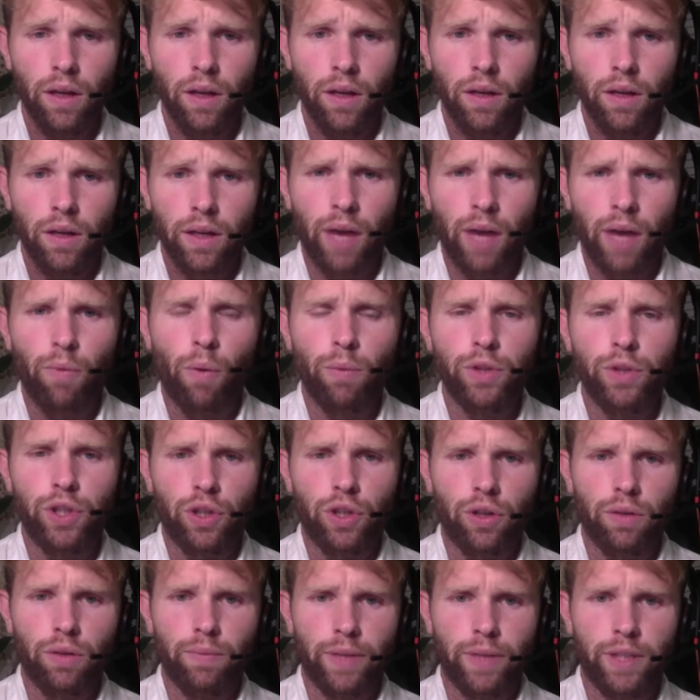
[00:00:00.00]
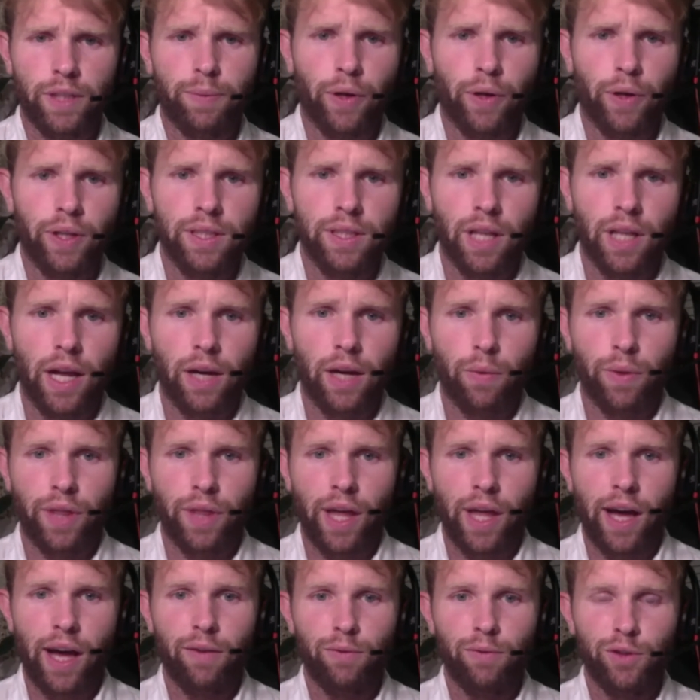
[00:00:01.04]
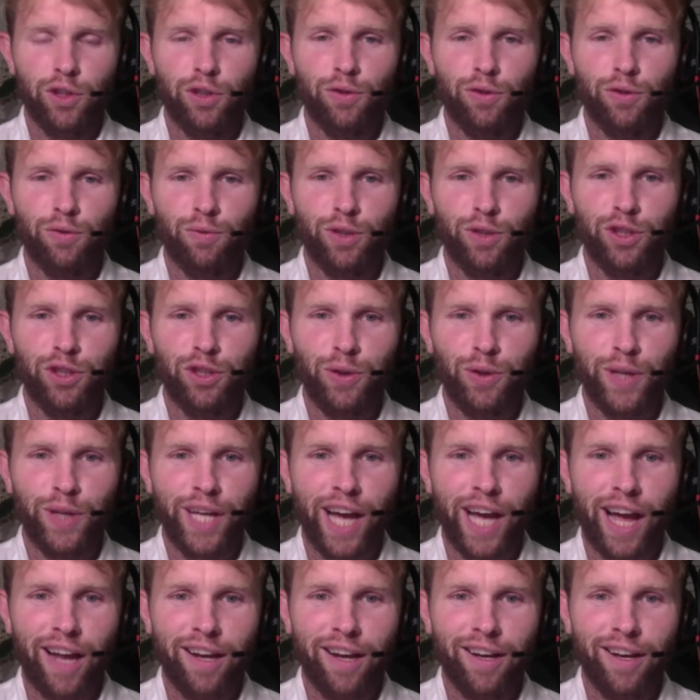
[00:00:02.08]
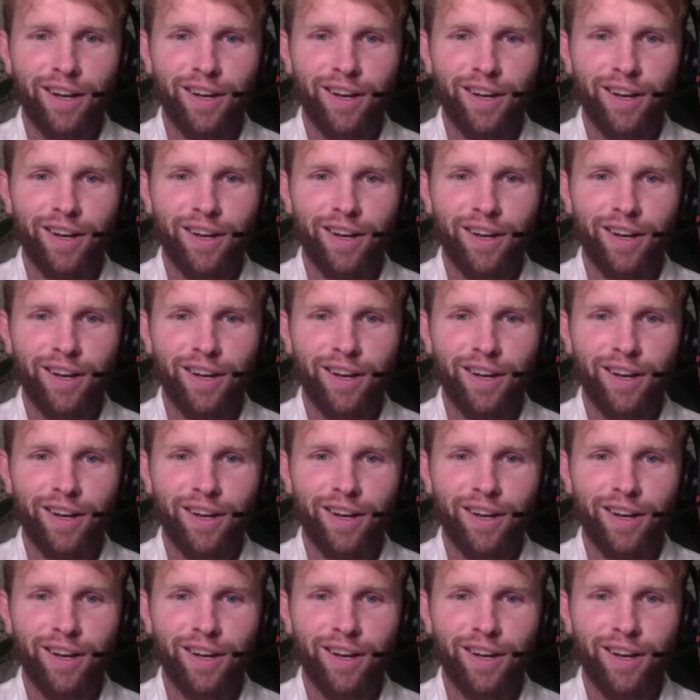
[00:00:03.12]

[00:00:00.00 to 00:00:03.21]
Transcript: Ken, what was your experience like with that? Would you do it again?